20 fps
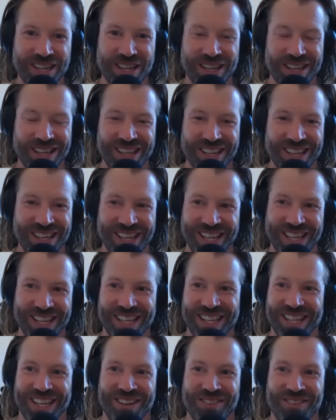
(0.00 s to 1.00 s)

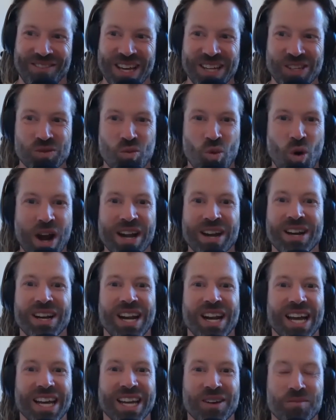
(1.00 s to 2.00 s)
if that's one
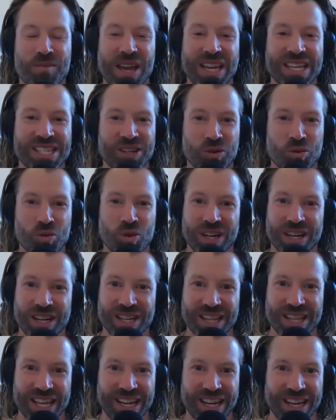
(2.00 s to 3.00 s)
like amazing
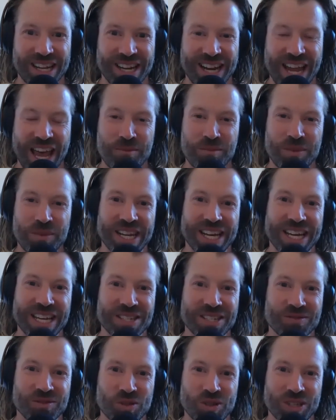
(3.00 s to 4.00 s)
win, then then happy
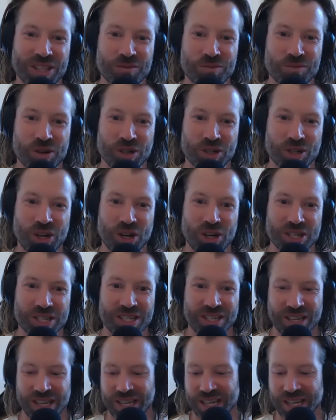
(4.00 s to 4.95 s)
days for doing the yeah. podcast.